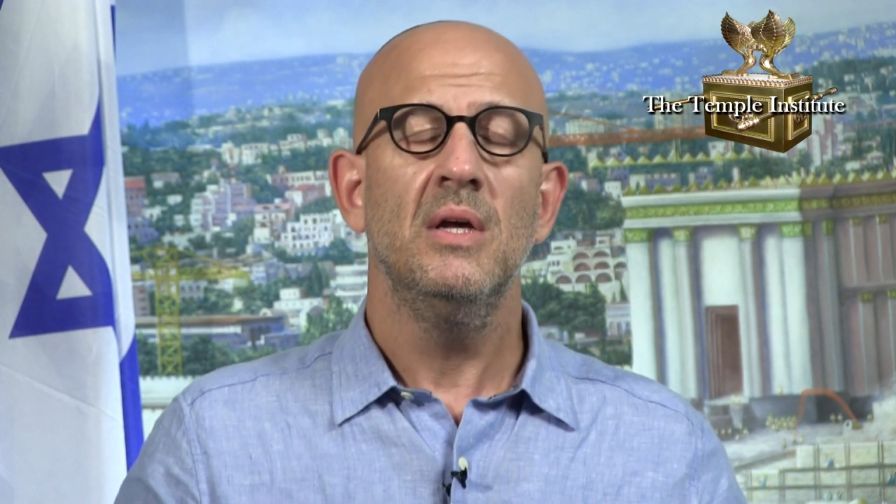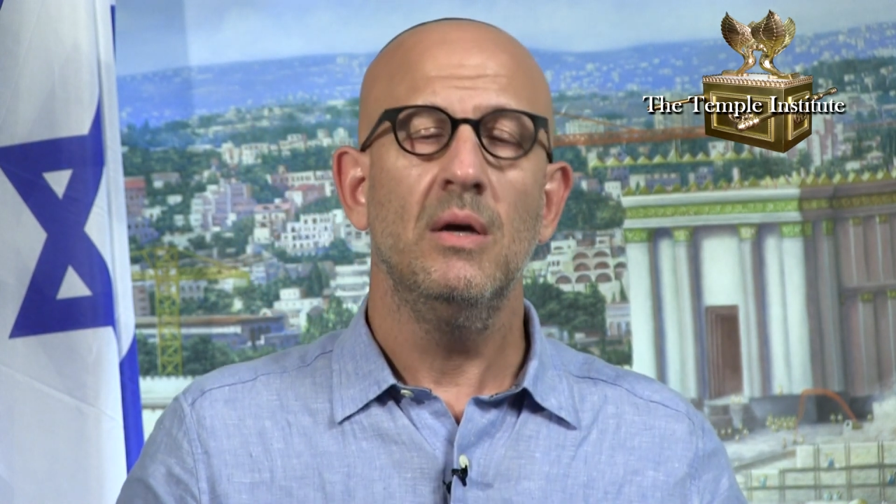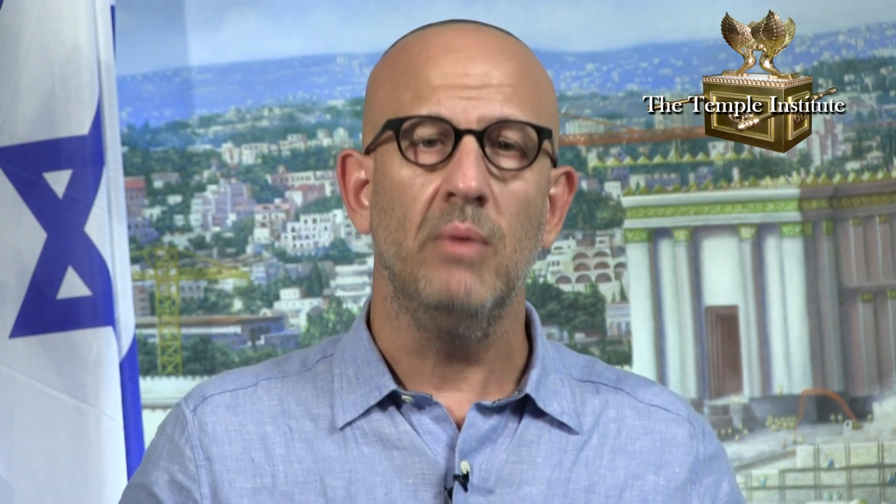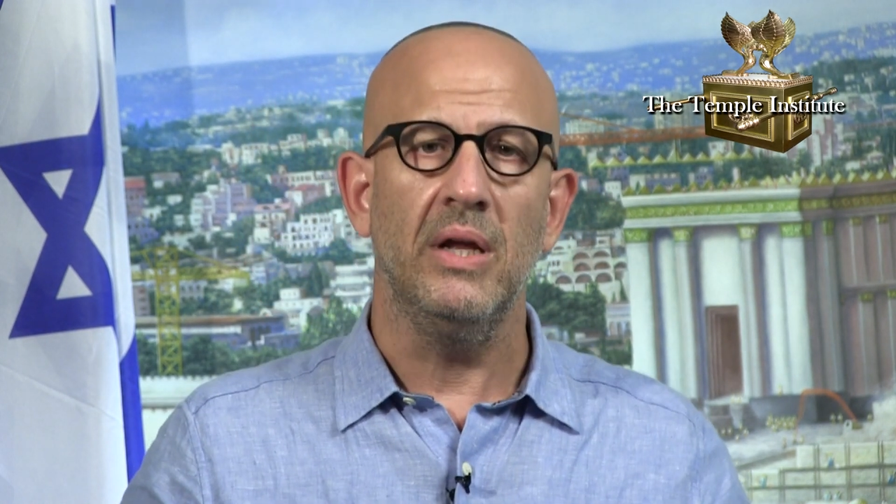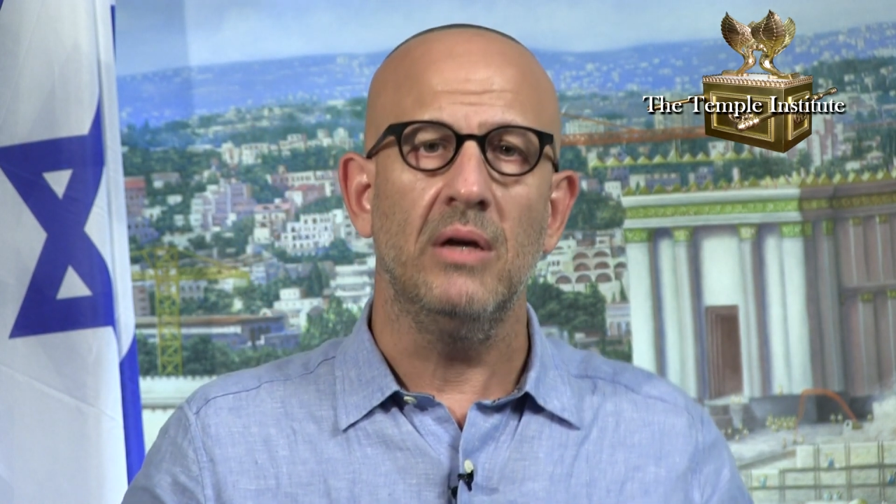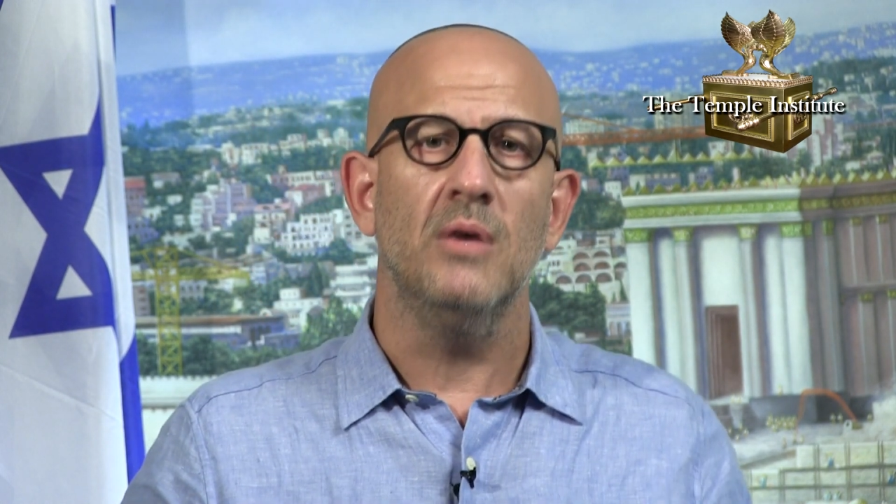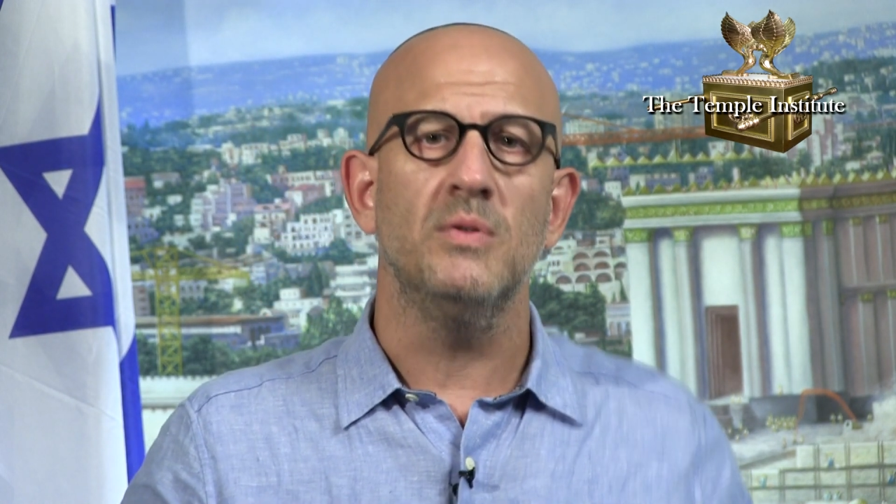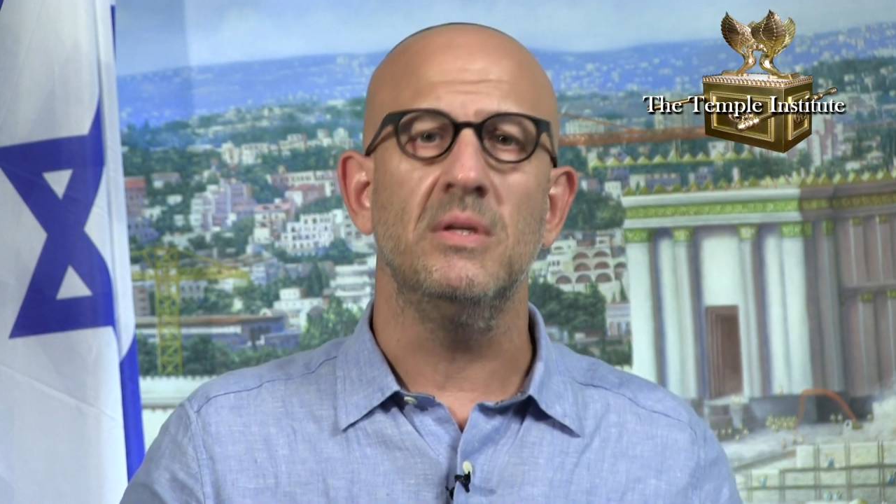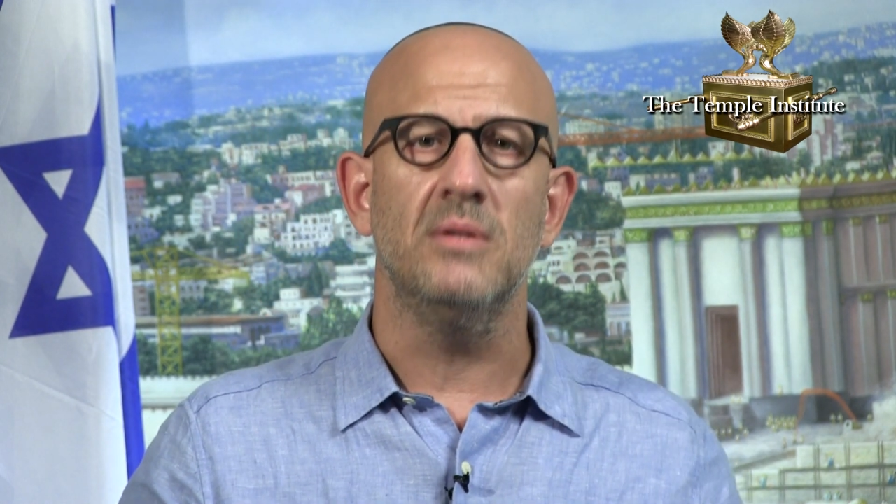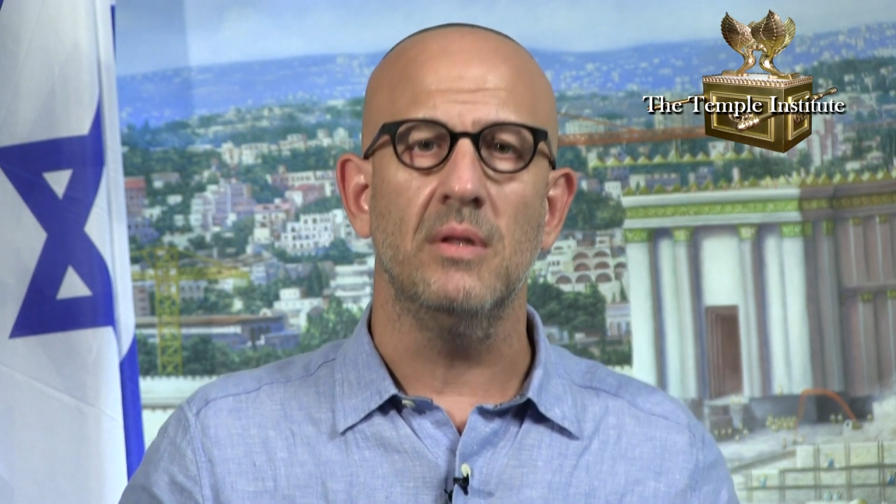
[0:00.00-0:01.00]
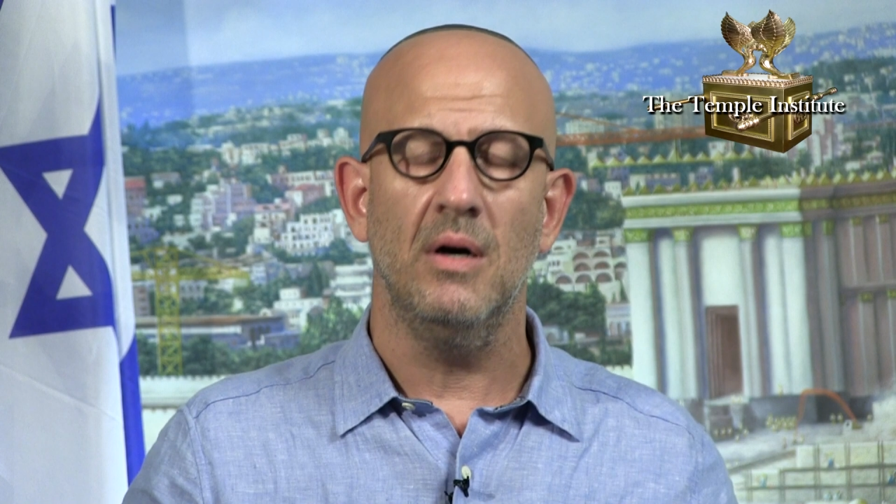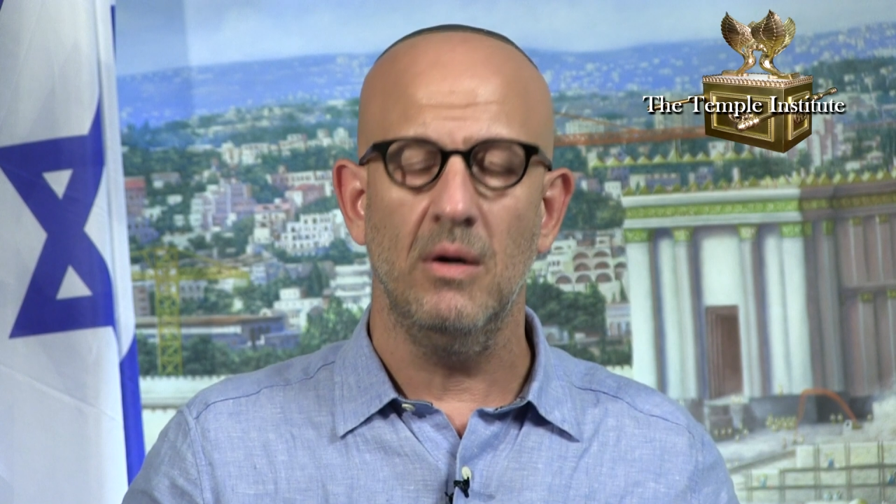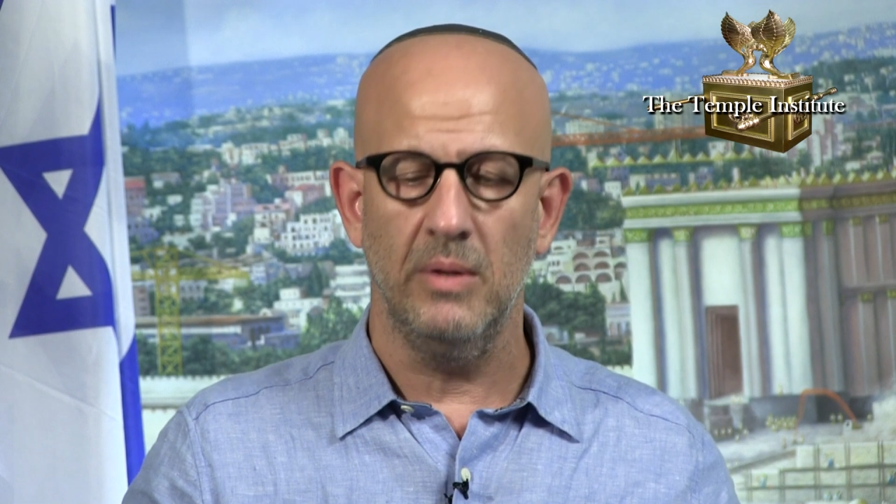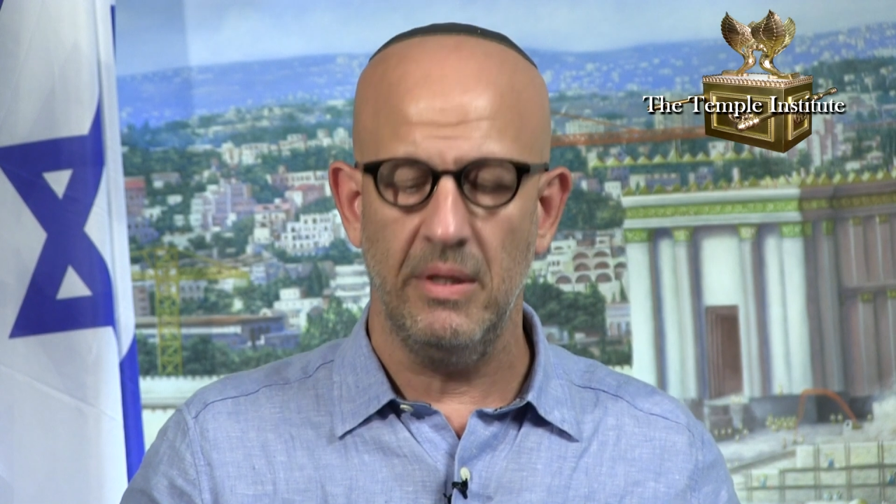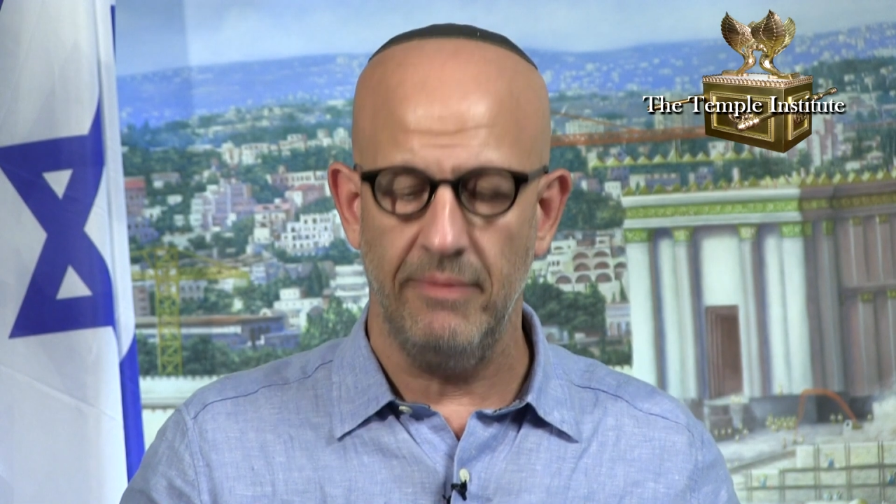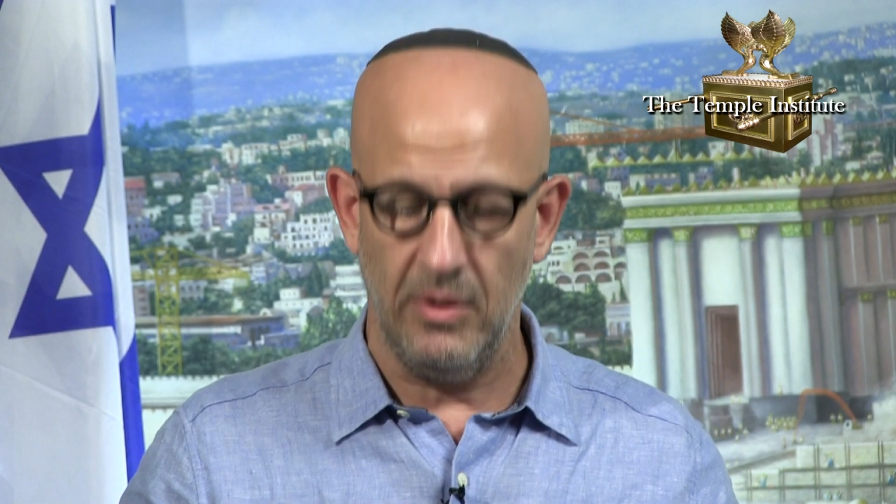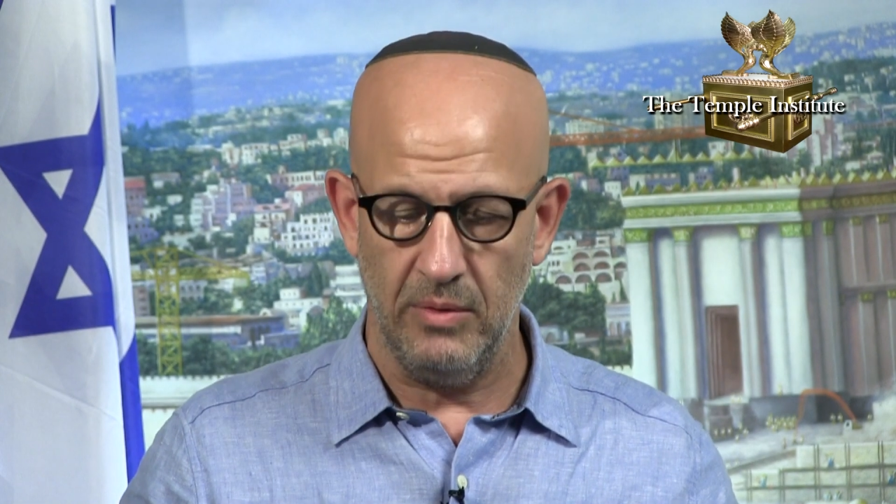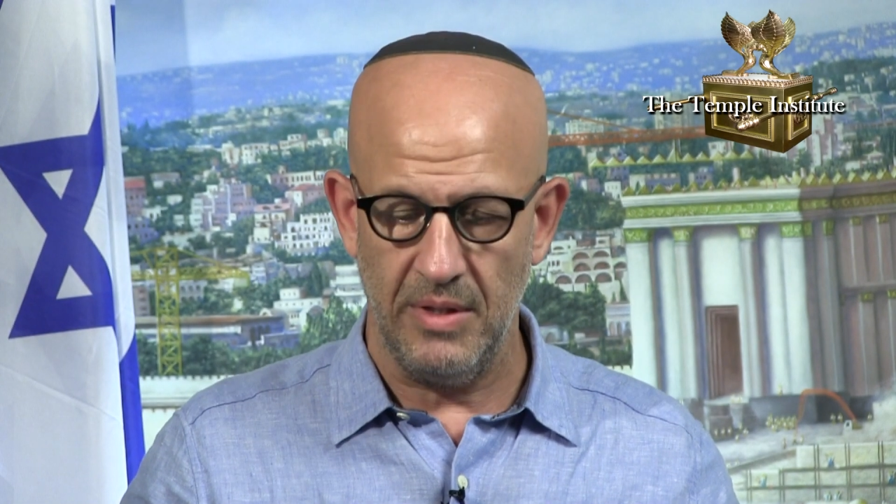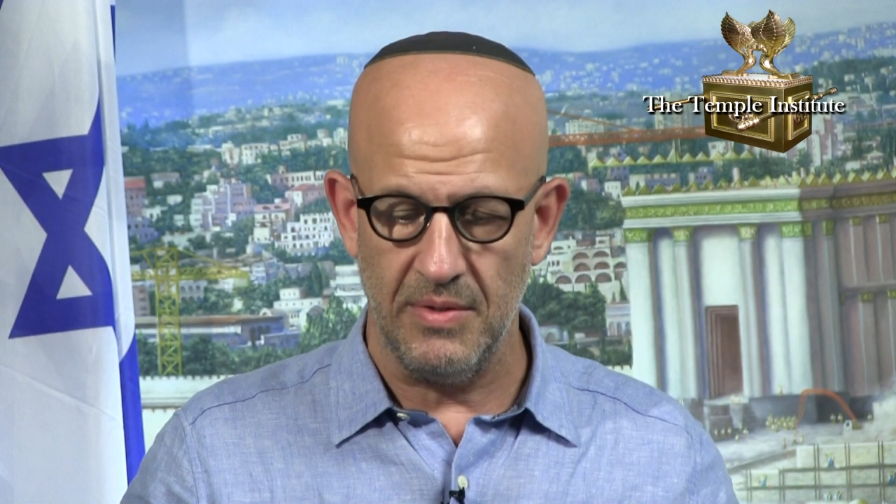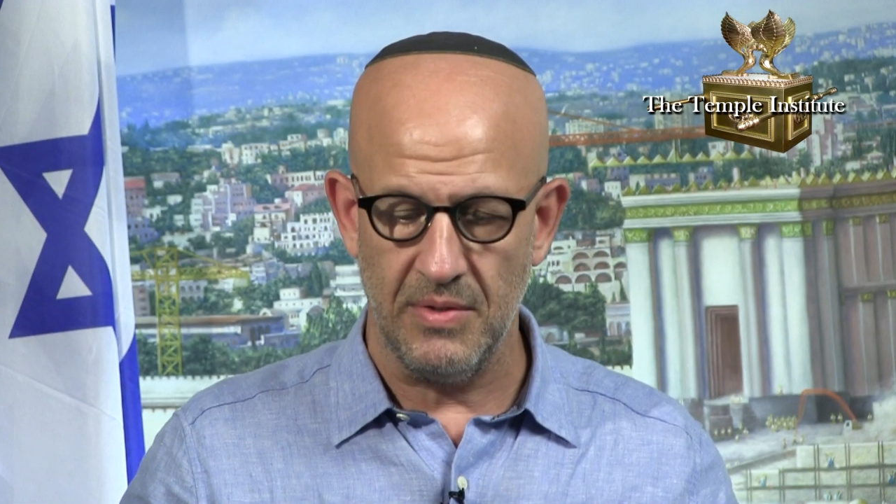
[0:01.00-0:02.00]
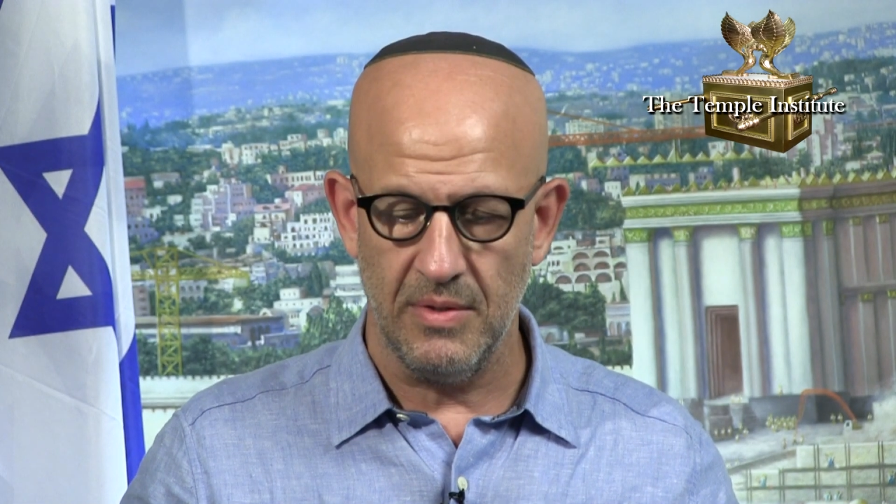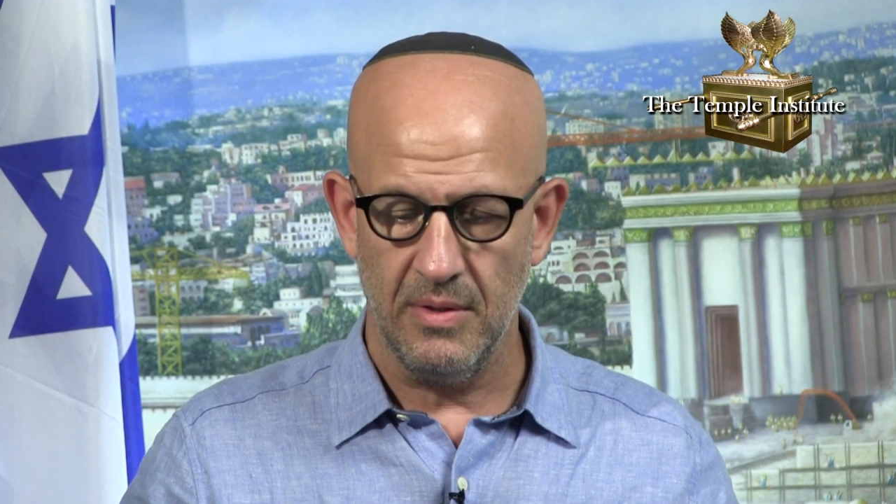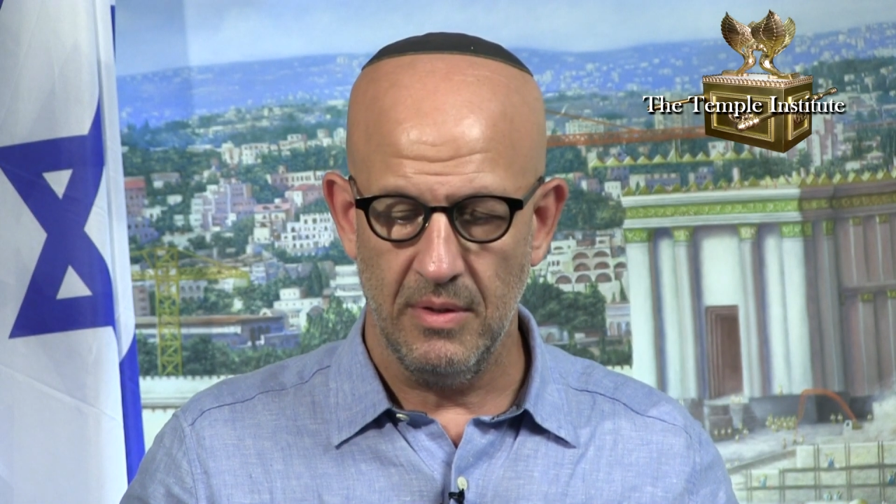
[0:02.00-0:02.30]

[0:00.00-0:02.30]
when it goes into the Holy of Holies.